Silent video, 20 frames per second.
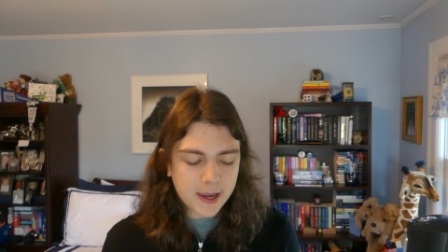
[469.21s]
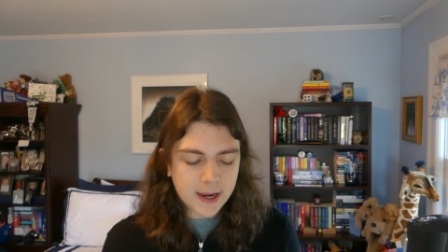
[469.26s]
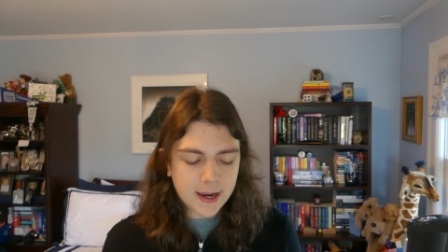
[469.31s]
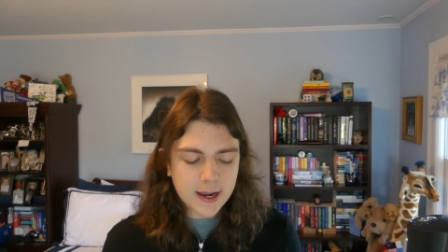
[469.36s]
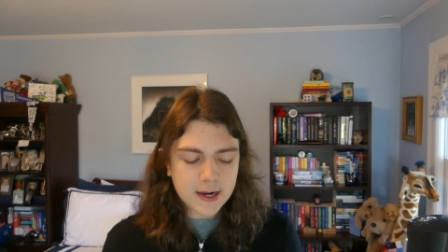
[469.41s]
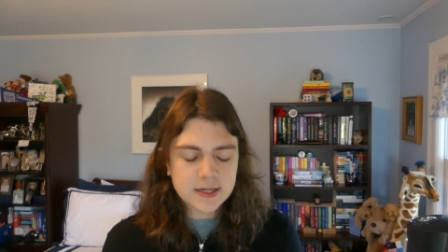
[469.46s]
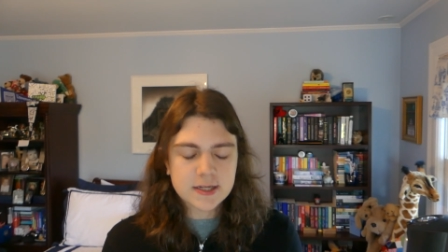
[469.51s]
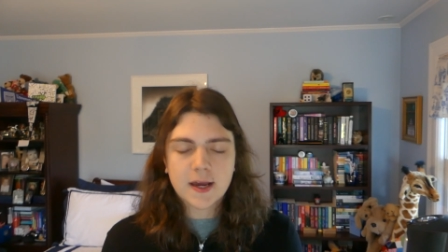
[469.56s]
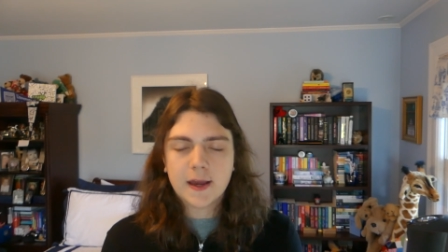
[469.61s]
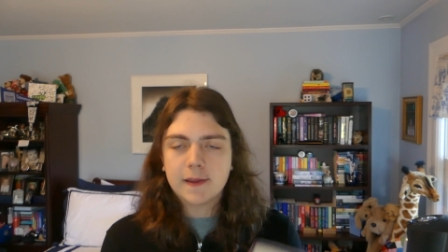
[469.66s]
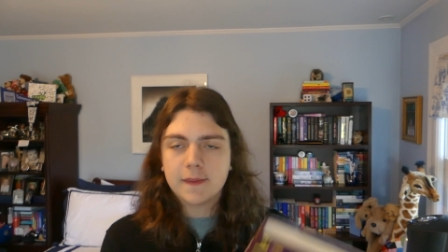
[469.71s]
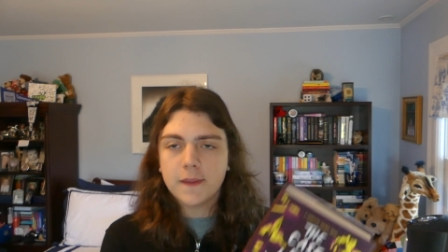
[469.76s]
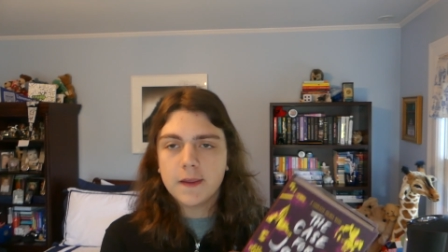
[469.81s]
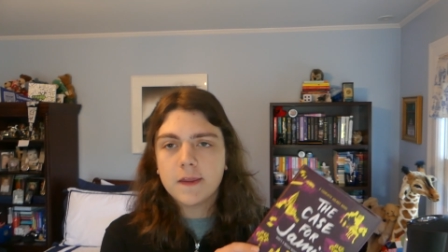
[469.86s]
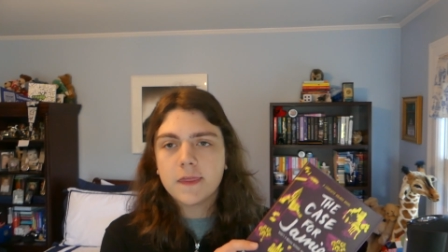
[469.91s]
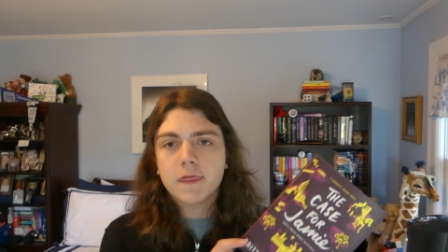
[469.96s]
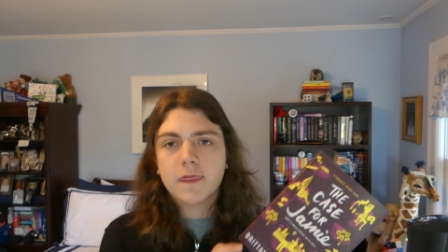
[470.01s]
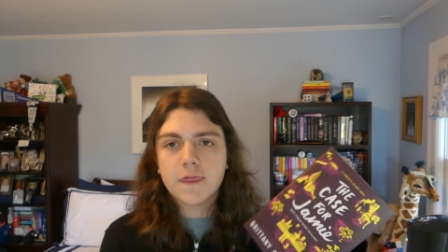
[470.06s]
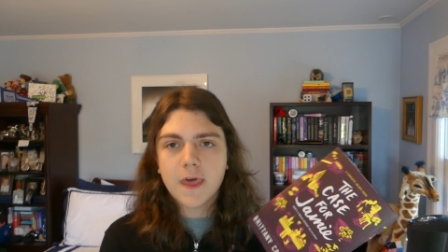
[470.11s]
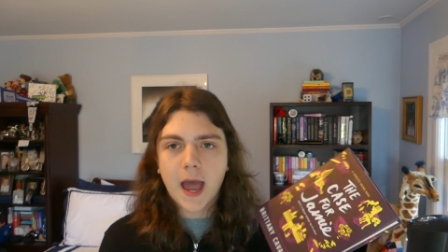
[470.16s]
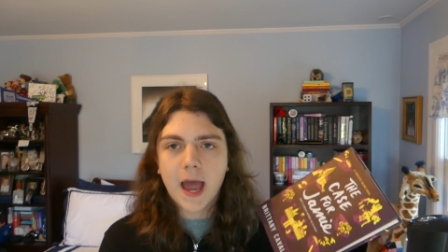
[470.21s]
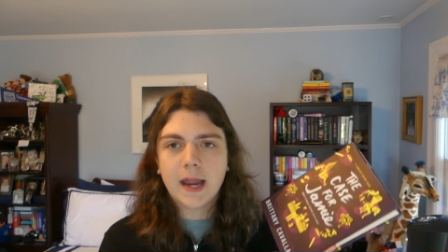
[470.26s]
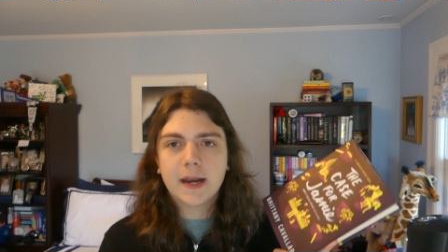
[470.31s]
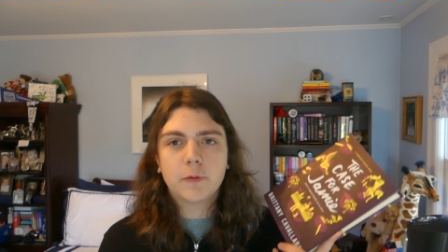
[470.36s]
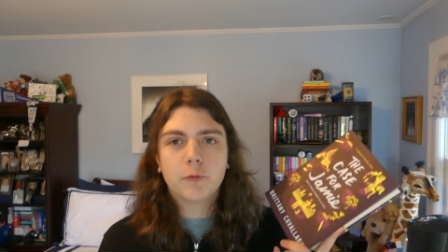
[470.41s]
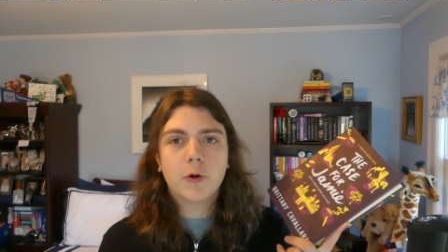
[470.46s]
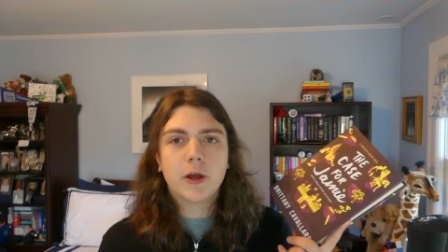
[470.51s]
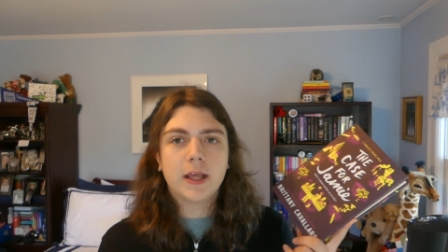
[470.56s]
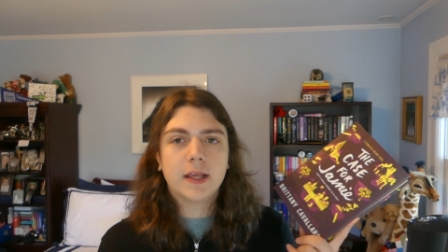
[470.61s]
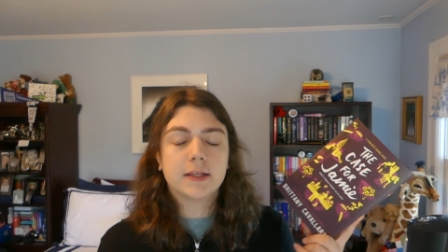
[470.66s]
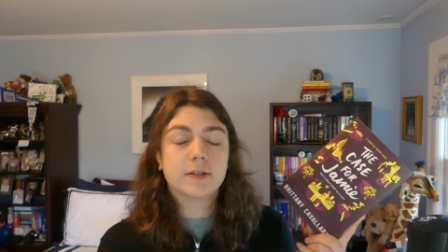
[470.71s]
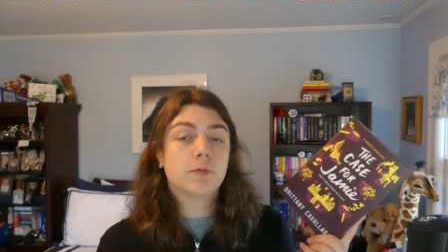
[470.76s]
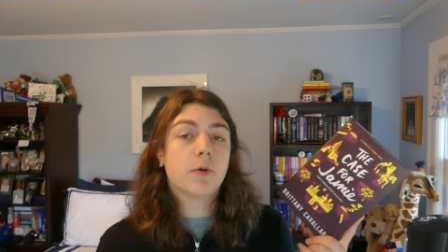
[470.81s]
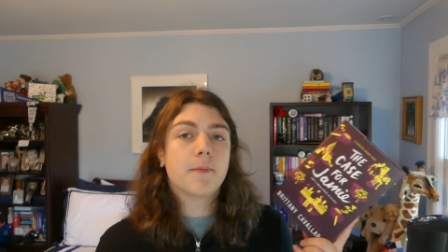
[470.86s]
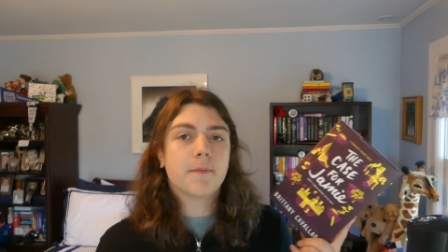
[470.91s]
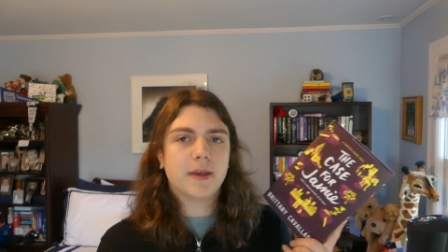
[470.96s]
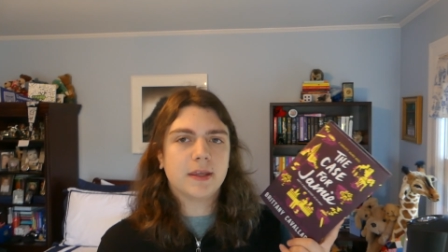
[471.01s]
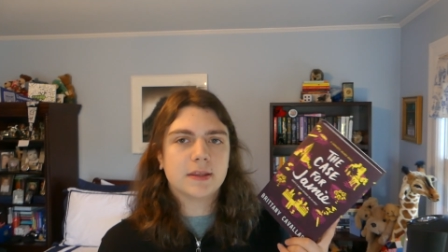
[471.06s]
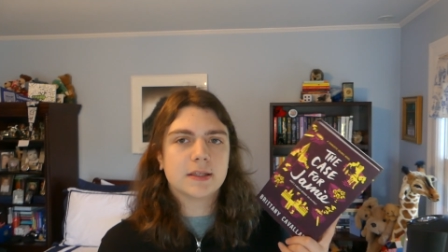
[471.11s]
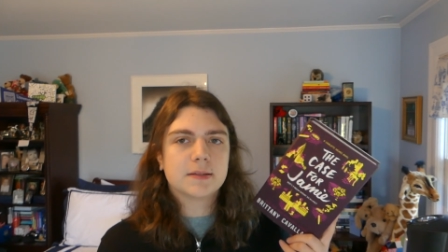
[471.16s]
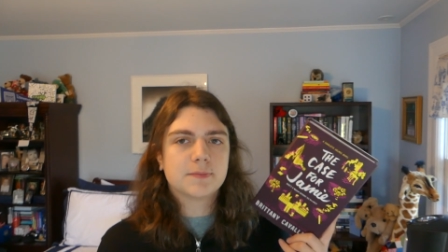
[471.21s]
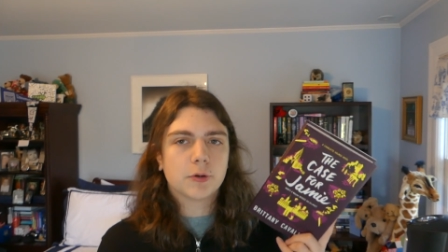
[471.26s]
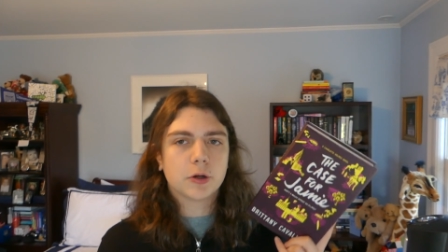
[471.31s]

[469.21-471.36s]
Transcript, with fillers: And I think that what is what made this